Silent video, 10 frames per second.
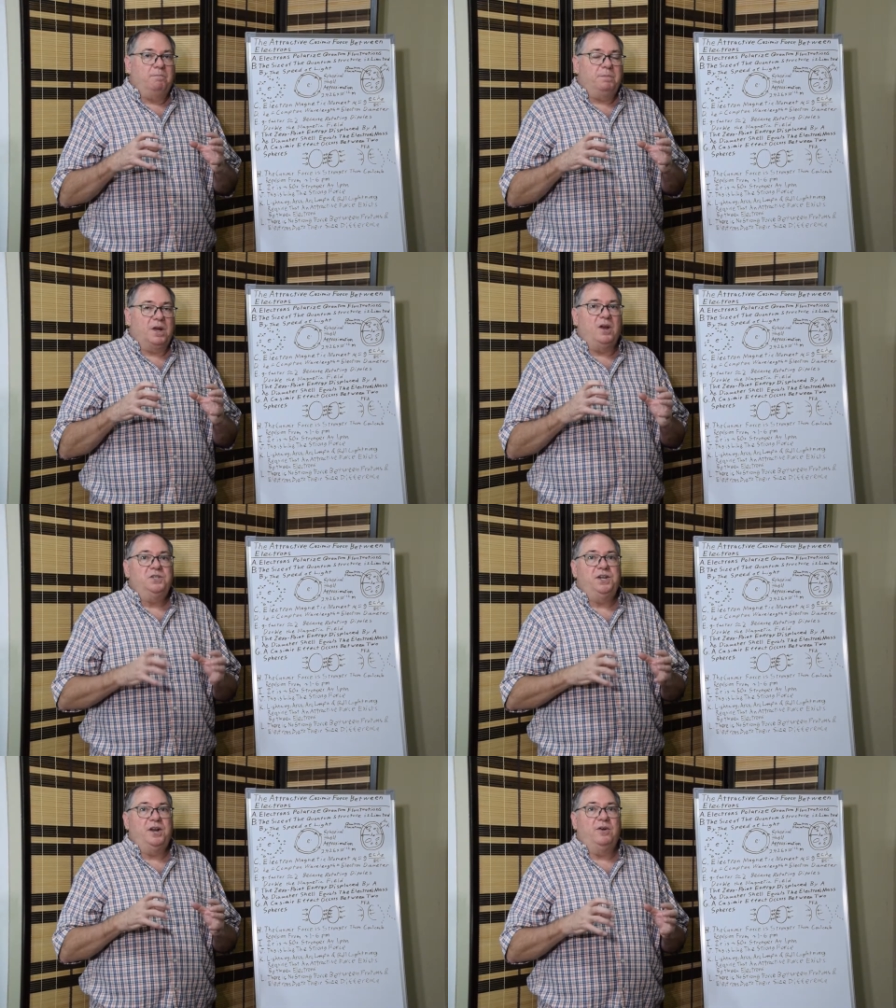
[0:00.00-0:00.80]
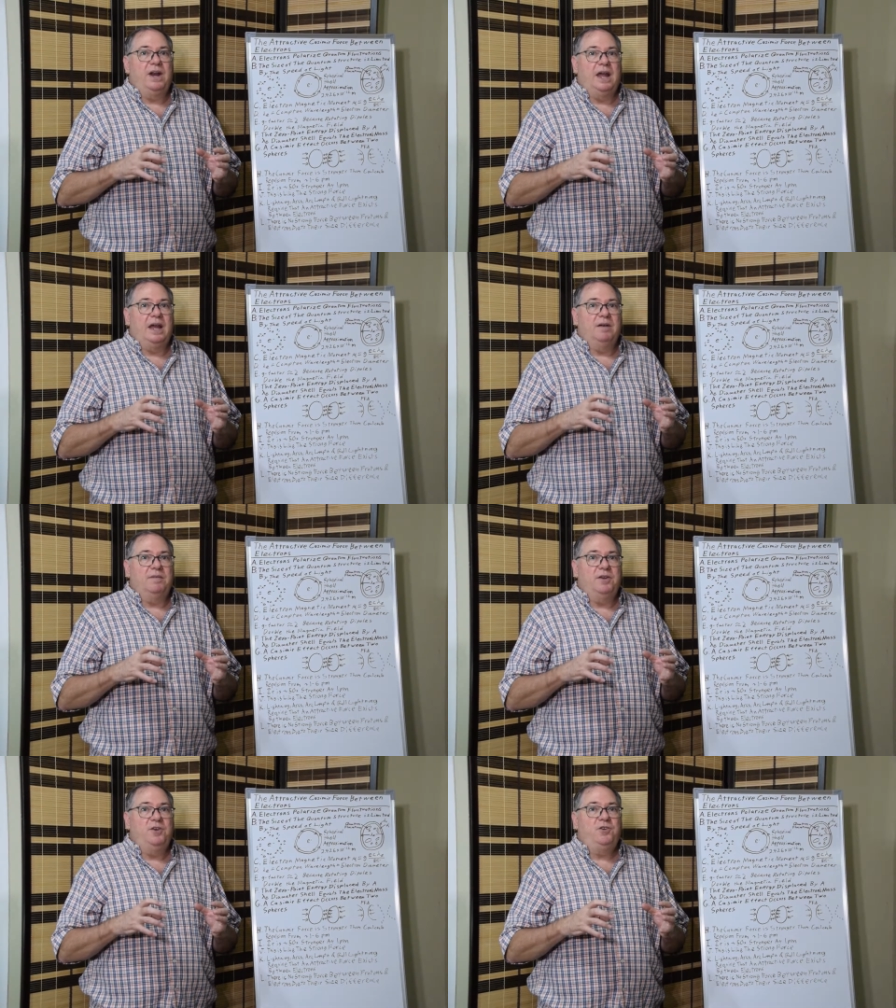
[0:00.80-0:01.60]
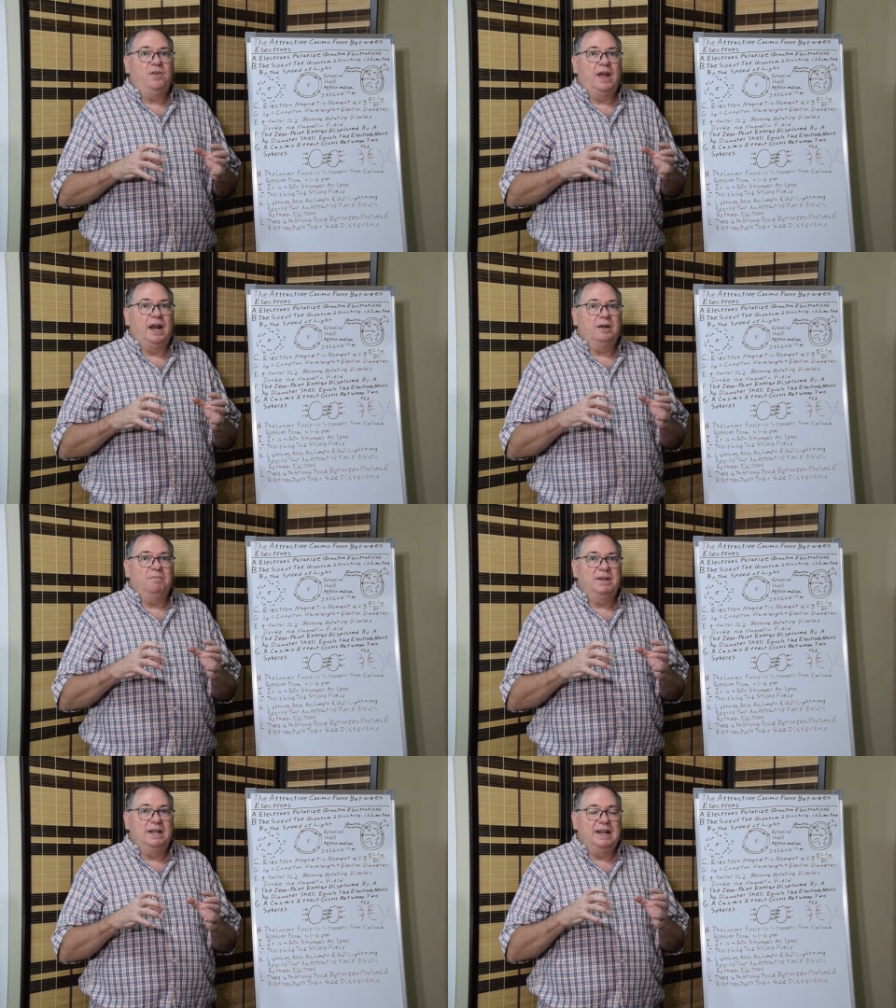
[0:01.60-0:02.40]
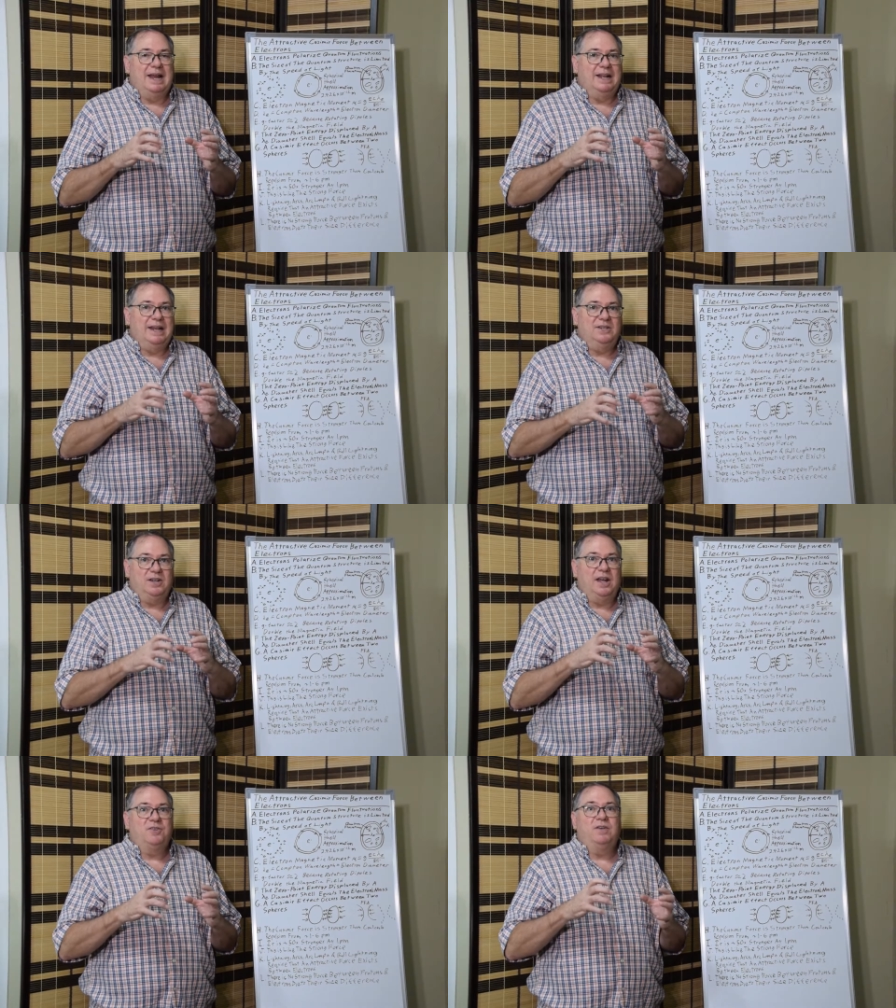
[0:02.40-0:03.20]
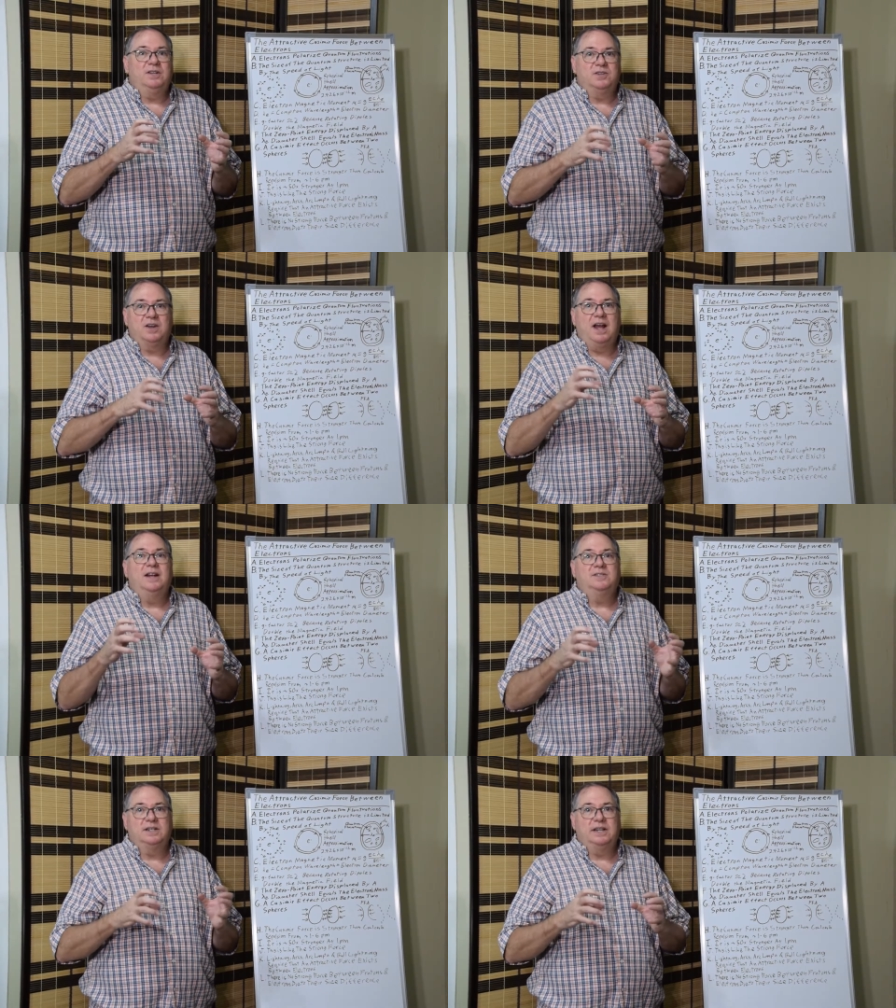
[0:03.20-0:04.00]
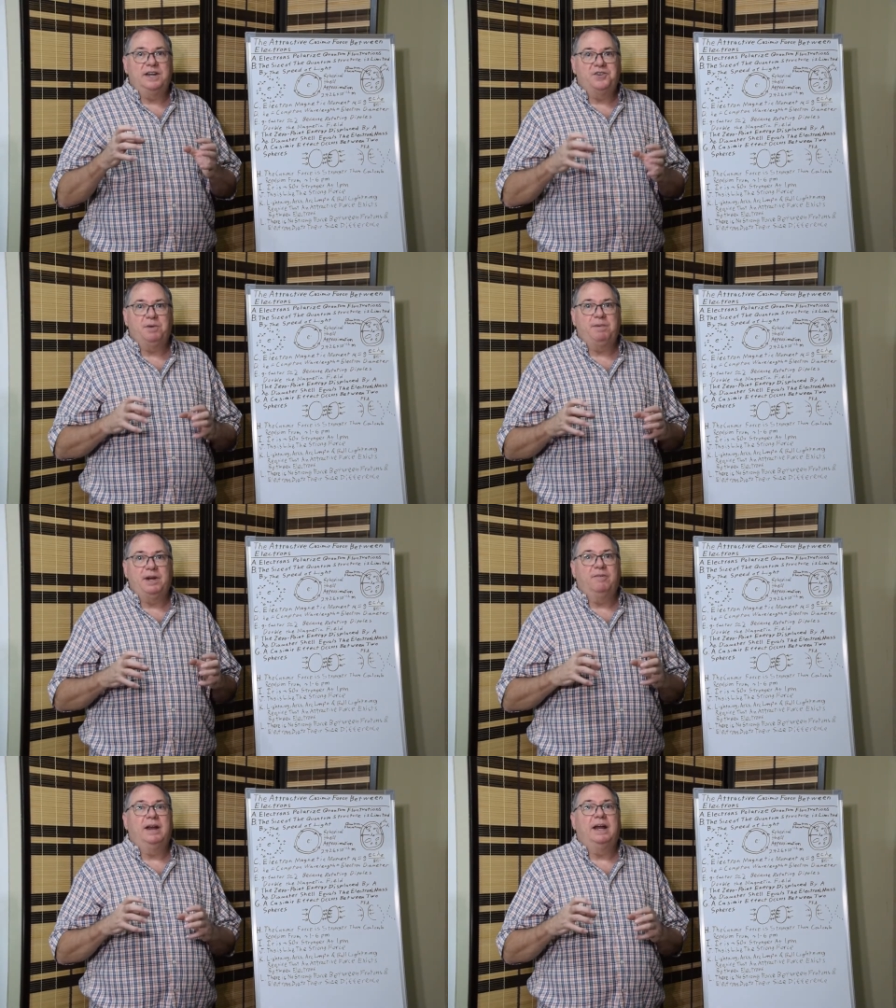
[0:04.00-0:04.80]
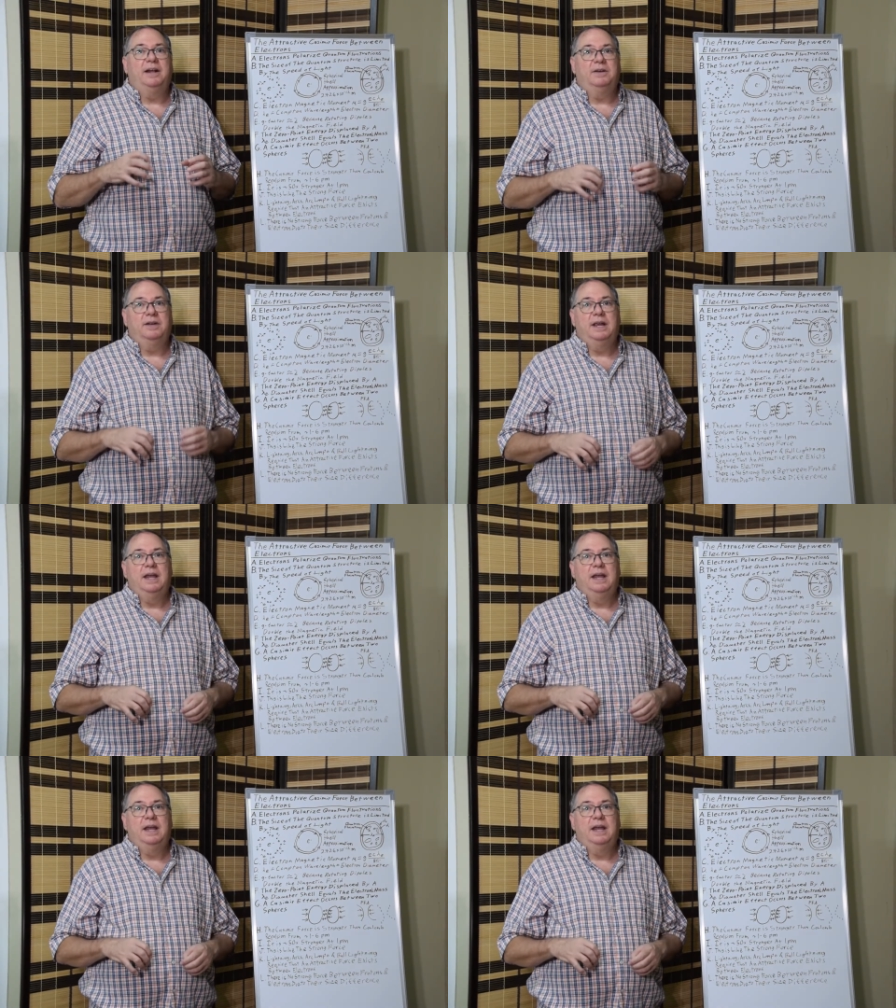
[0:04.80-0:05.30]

because you don't have a neutral atom and these electrons are constantly jumping around